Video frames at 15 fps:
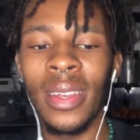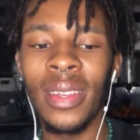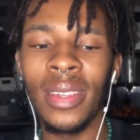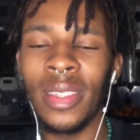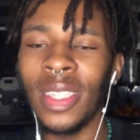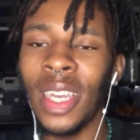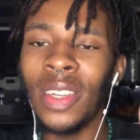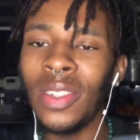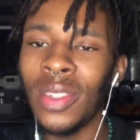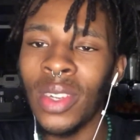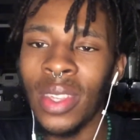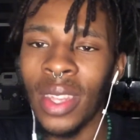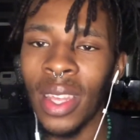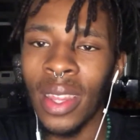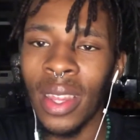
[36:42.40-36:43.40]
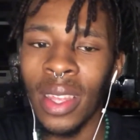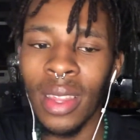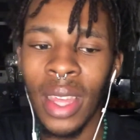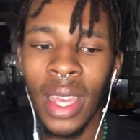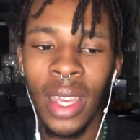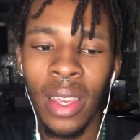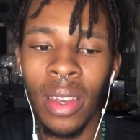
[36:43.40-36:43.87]
See, I just heard they're
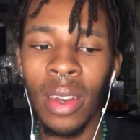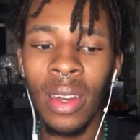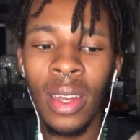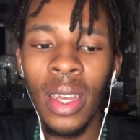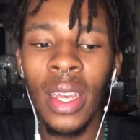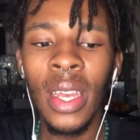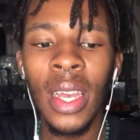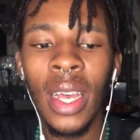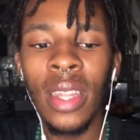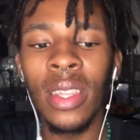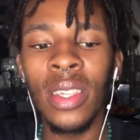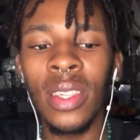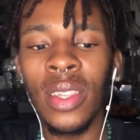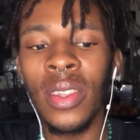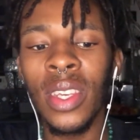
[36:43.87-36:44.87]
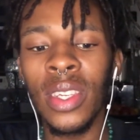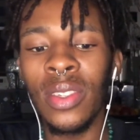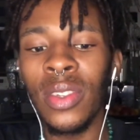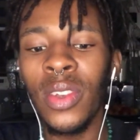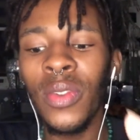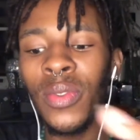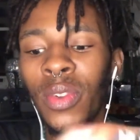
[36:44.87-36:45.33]
here. And it's
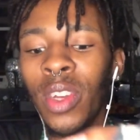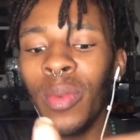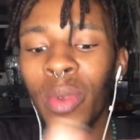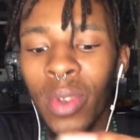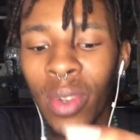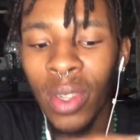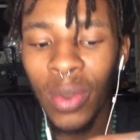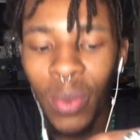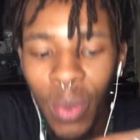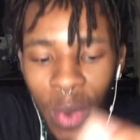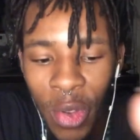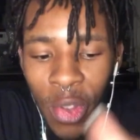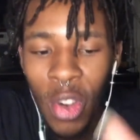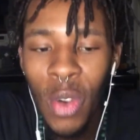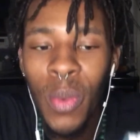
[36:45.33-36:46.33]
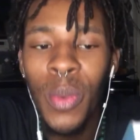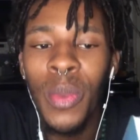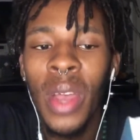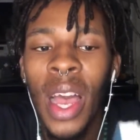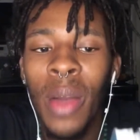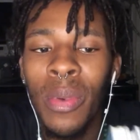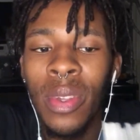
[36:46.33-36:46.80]
so funny, because before
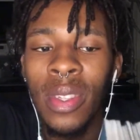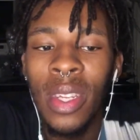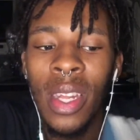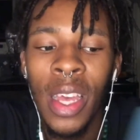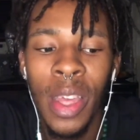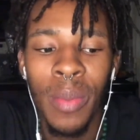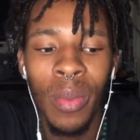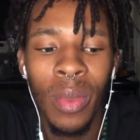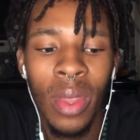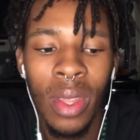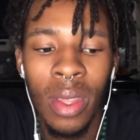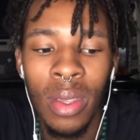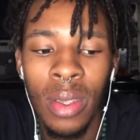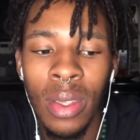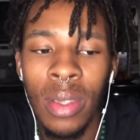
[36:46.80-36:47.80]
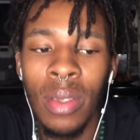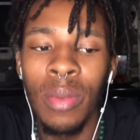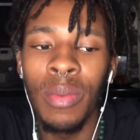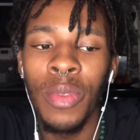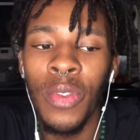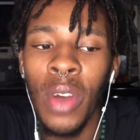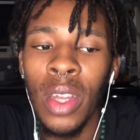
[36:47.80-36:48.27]
I was like,
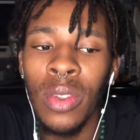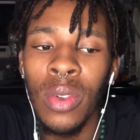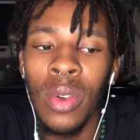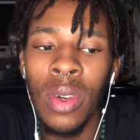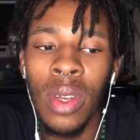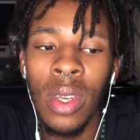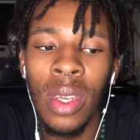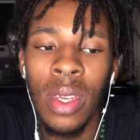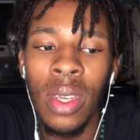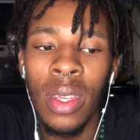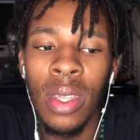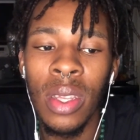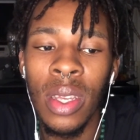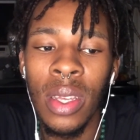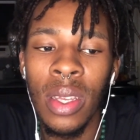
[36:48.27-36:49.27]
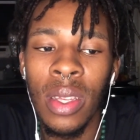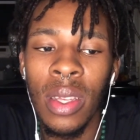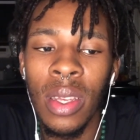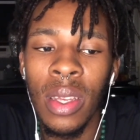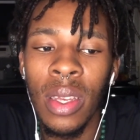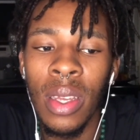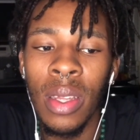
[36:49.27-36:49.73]
before I took
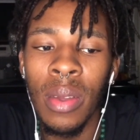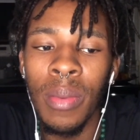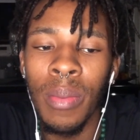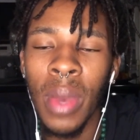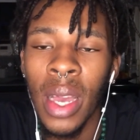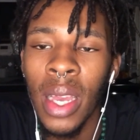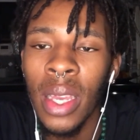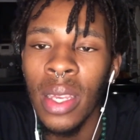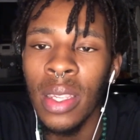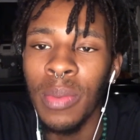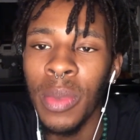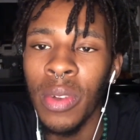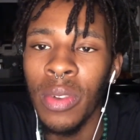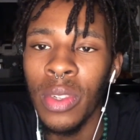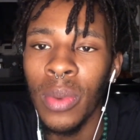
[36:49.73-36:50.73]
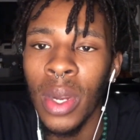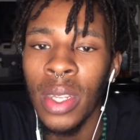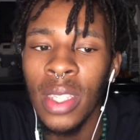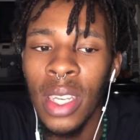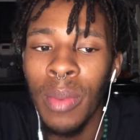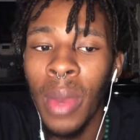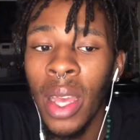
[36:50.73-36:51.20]
my
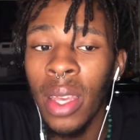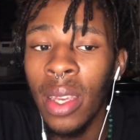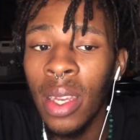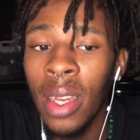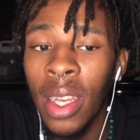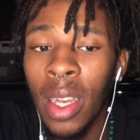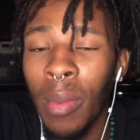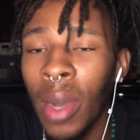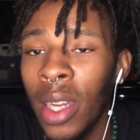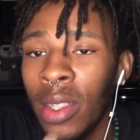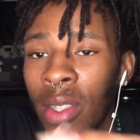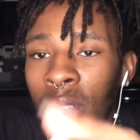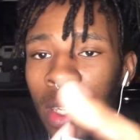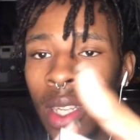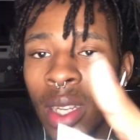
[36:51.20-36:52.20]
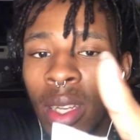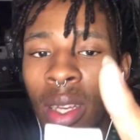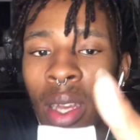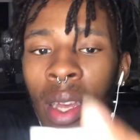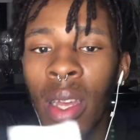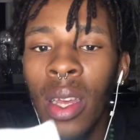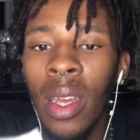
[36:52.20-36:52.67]
spirituality and my healing and my journey
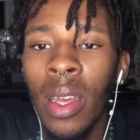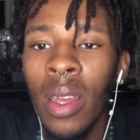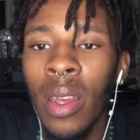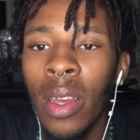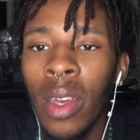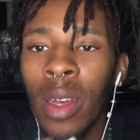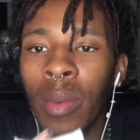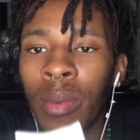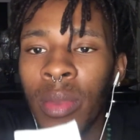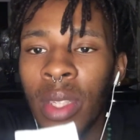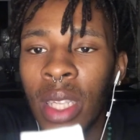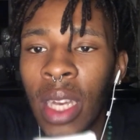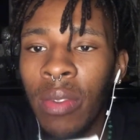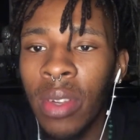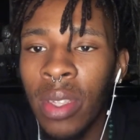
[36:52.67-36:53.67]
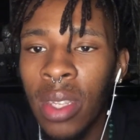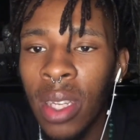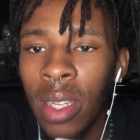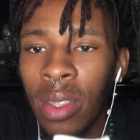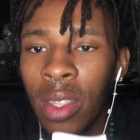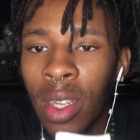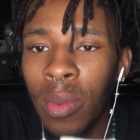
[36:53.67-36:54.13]
seriously,
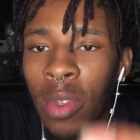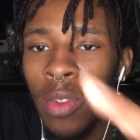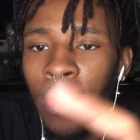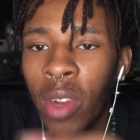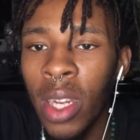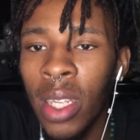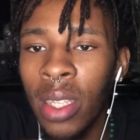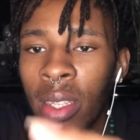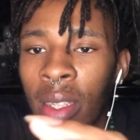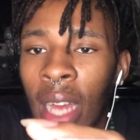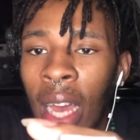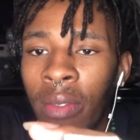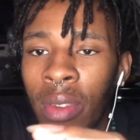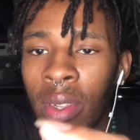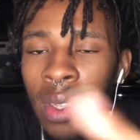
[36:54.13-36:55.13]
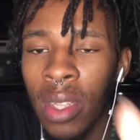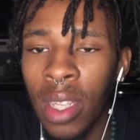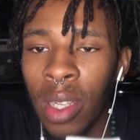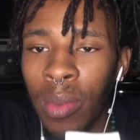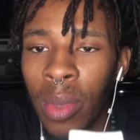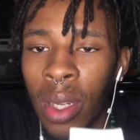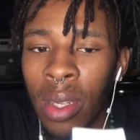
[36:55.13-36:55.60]
in terms of really diving
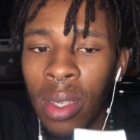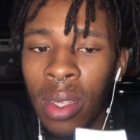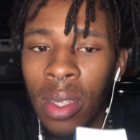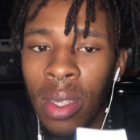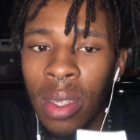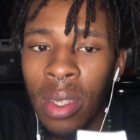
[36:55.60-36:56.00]
deep and